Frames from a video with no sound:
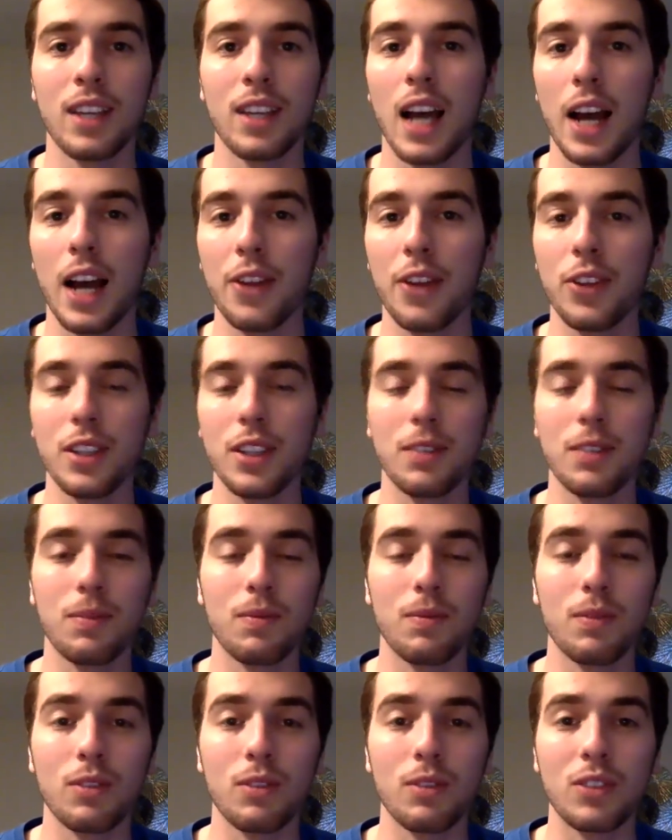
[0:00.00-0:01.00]
I think
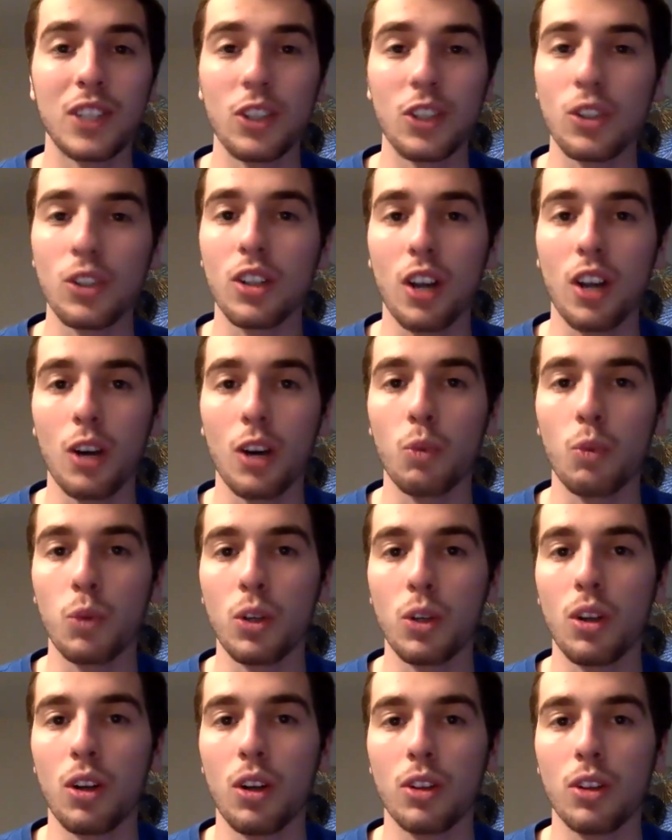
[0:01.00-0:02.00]
Derek Carr
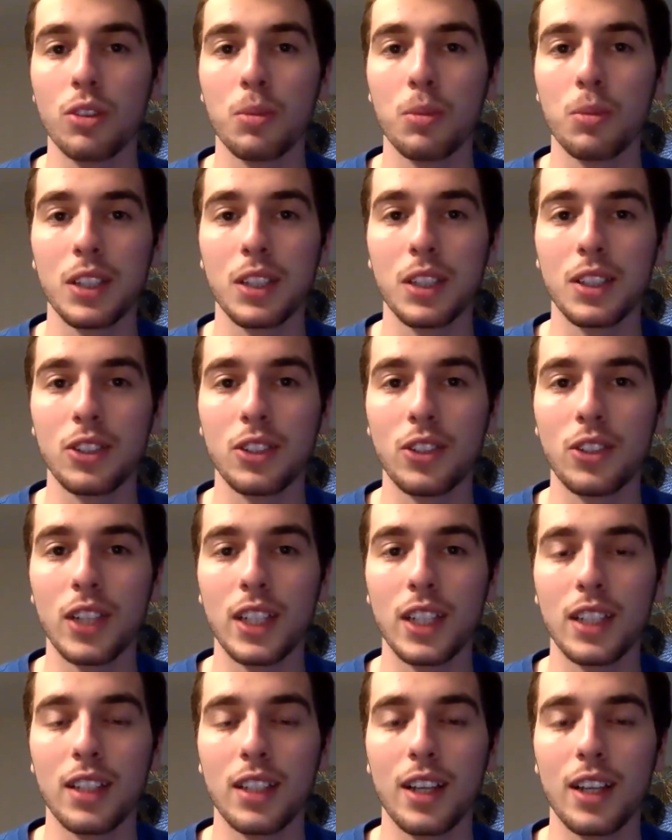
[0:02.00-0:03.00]
will ultimately
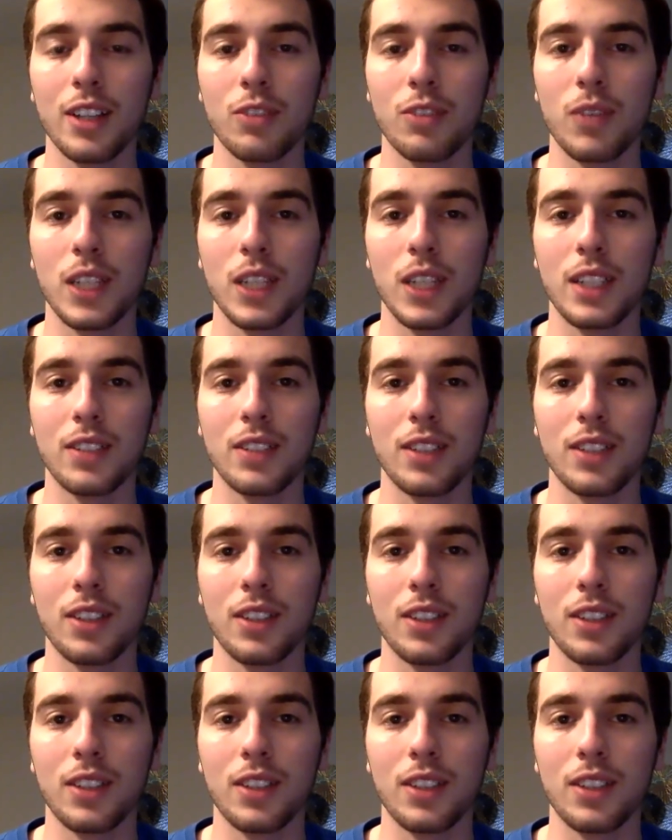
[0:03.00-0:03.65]
stay in Las Vegas.